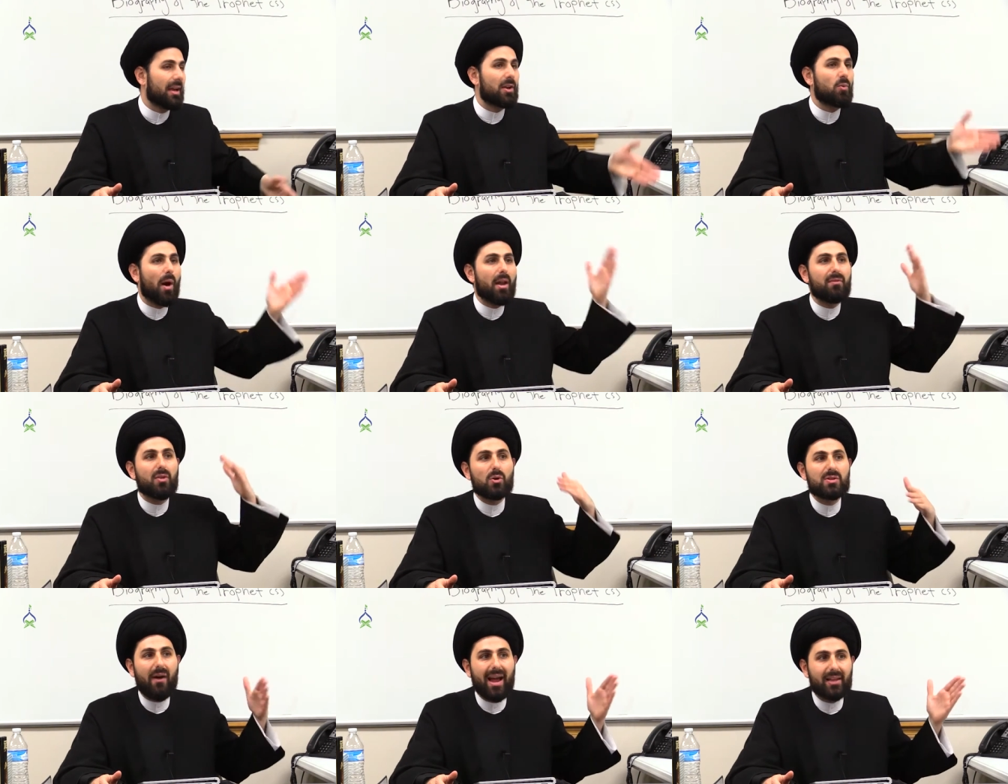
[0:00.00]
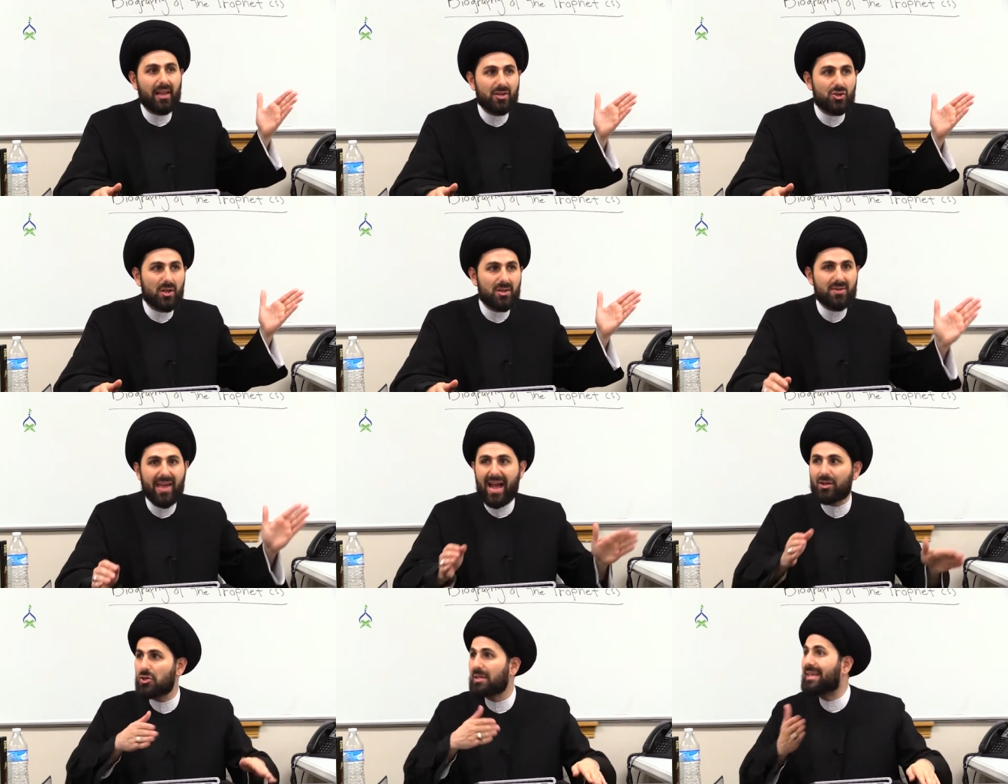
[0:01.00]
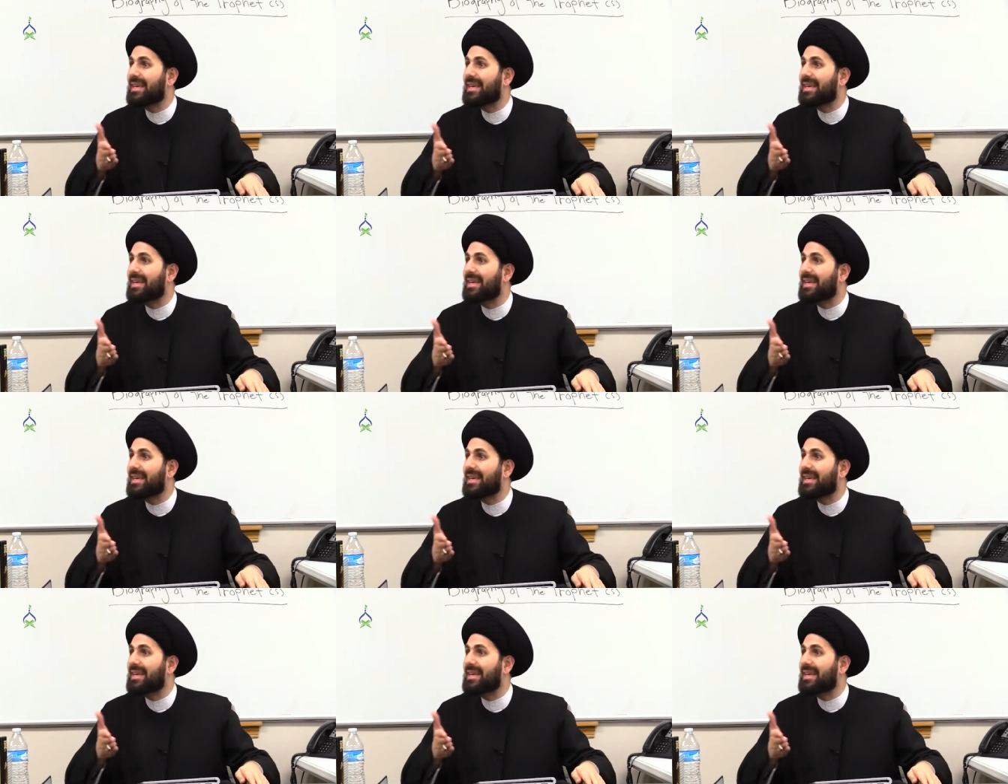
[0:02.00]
In one of those violations, they actually